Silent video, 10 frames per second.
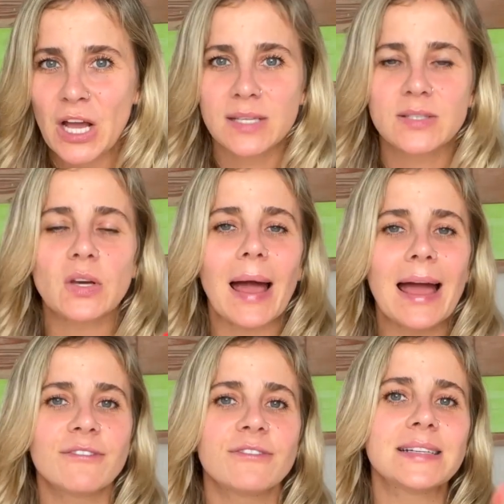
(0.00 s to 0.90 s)
So
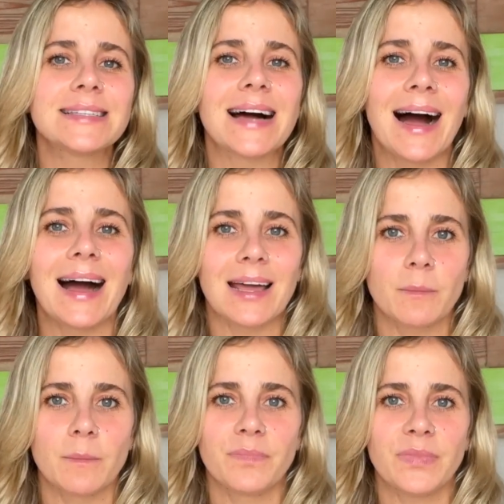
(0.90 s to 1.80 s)
every
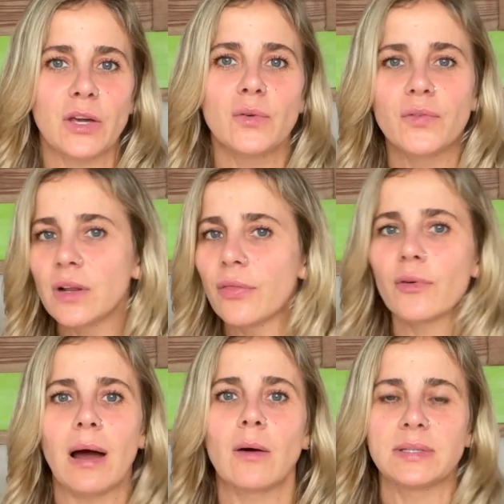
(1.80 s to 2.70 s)
time that you feel
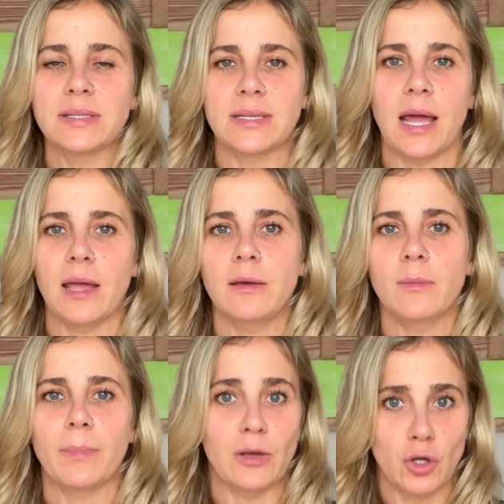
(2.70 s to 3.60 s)
throughout the day,
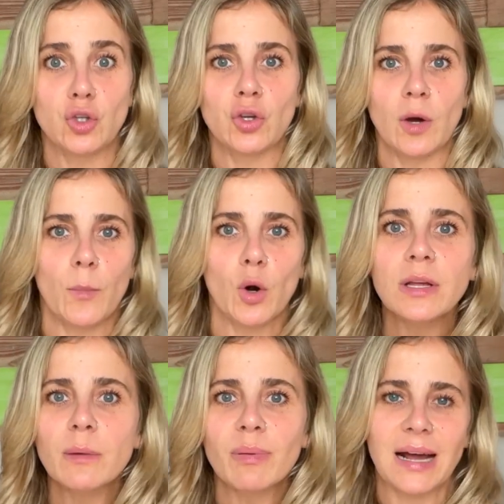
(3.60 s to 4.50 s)
by you do your
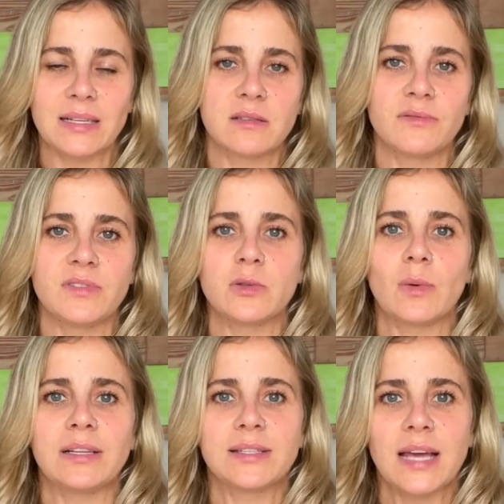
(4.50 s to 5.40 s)
morning practice of
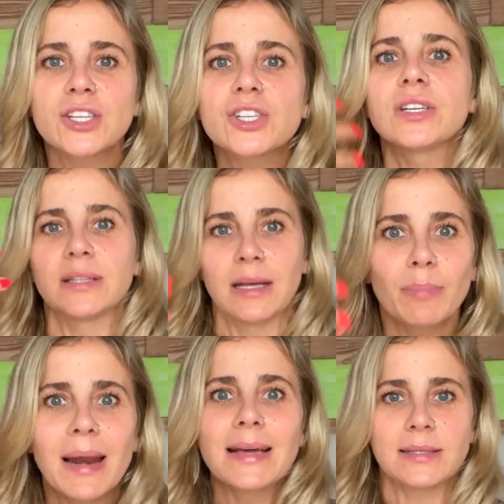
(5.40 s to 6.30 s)
visualization and
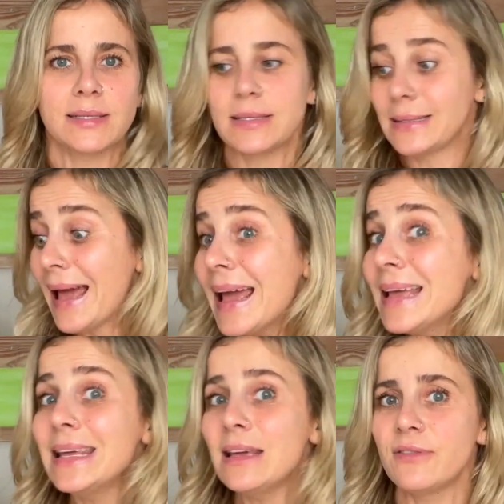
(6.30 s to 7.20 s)
playing the scene
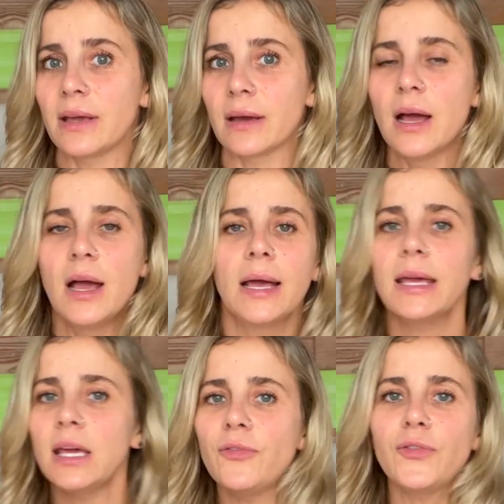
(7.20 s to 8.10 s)
and evening,
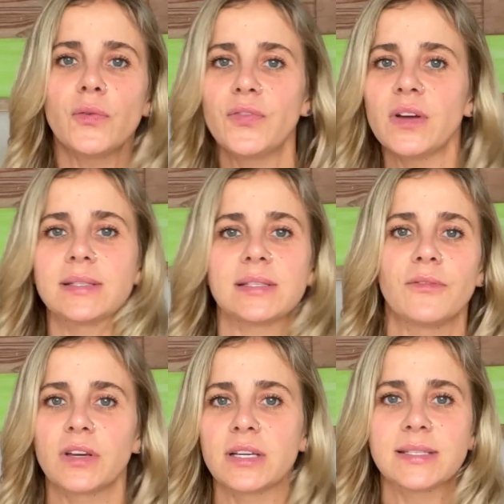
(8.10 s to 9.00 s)
if you feel
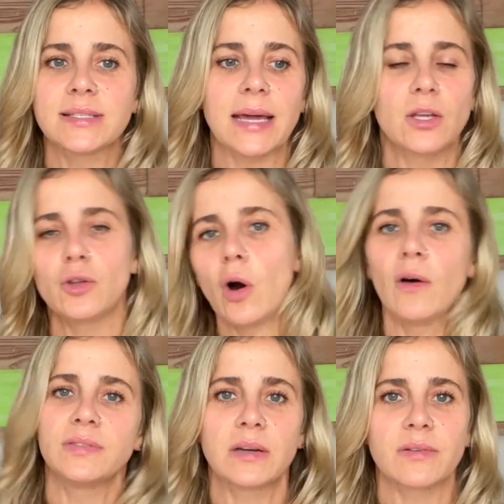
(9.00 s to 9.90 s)
something is taking you
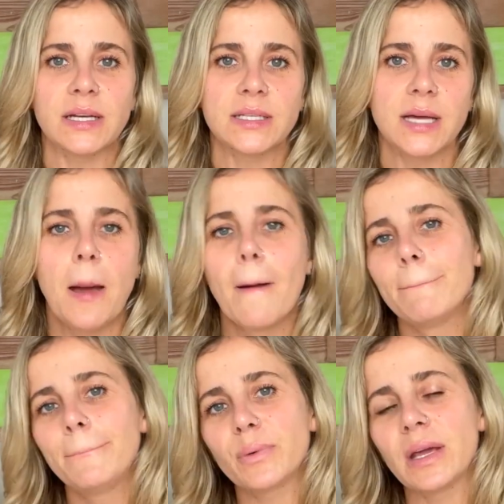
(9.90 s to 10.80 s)
off the grid,
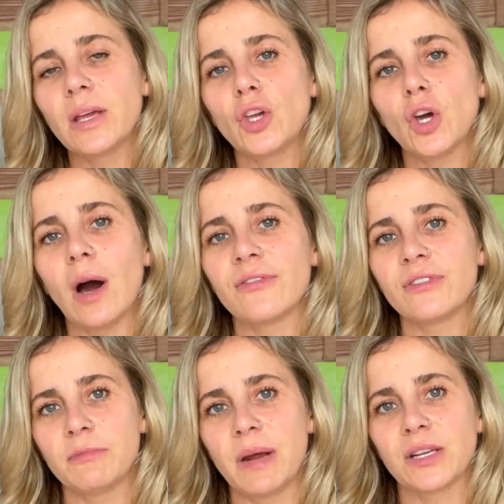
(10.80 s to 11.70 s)
bring your
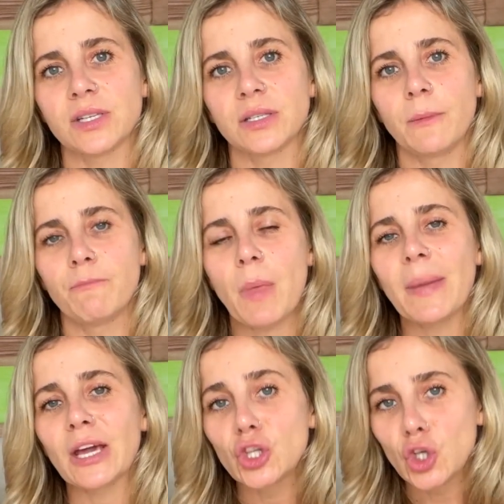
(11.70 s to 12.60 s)
affirmation.
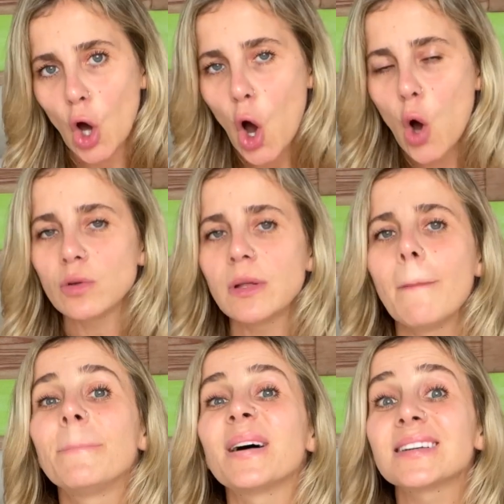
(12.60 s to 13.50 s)
Make it your own
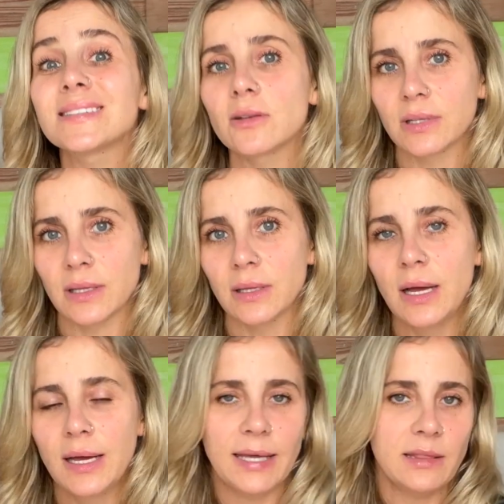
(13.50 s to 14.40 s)
personal.
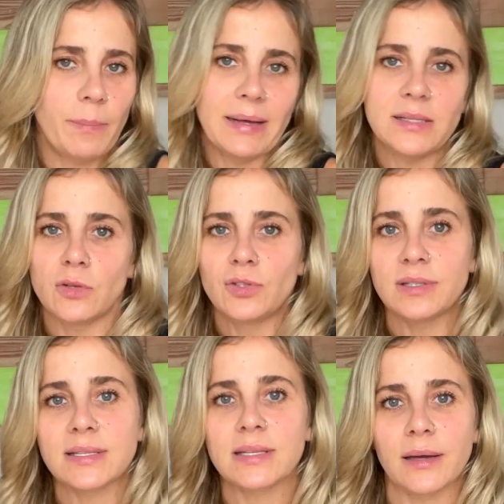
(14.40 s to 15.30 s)
It depends on your
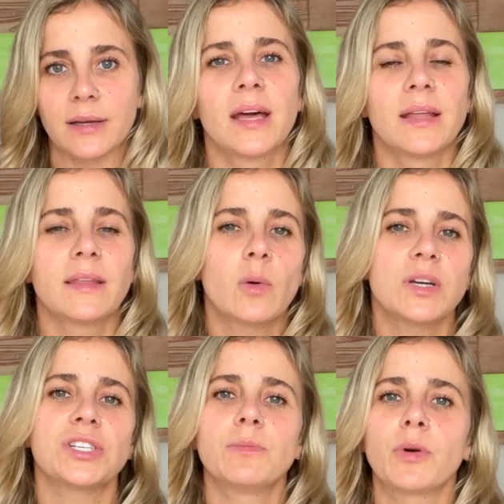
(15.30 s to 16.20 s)
desire. The
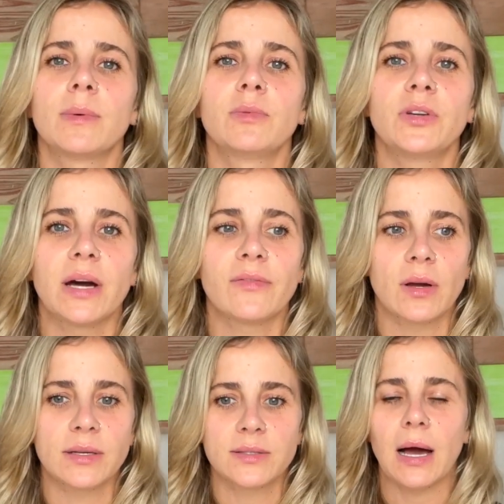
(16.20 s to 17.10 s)
question probably you have
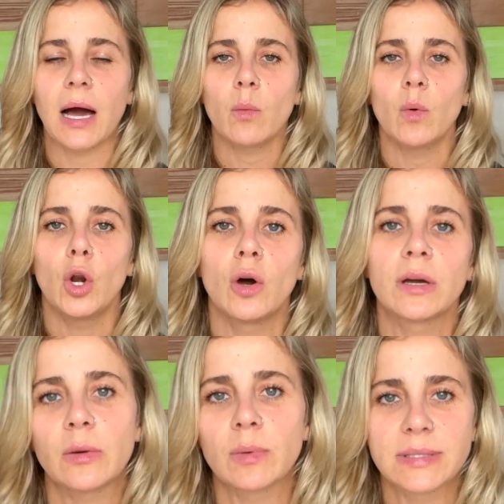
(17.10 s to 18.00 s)
okay, so how
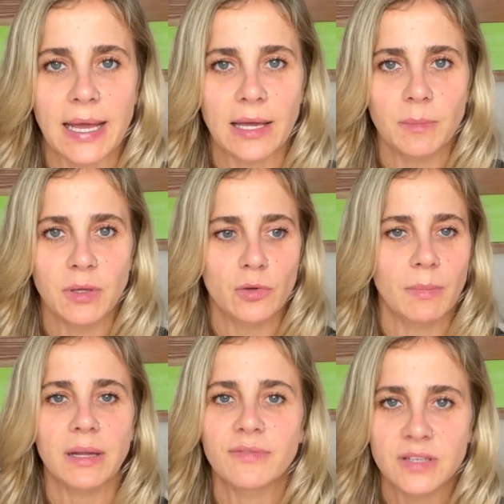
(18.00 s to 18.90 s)
long it will take me to
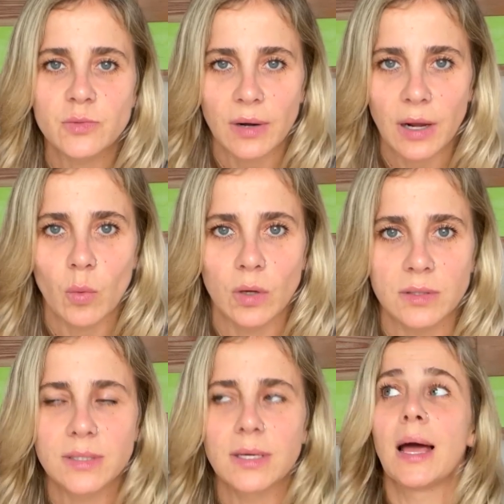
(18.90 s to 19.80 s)
manifest what I want?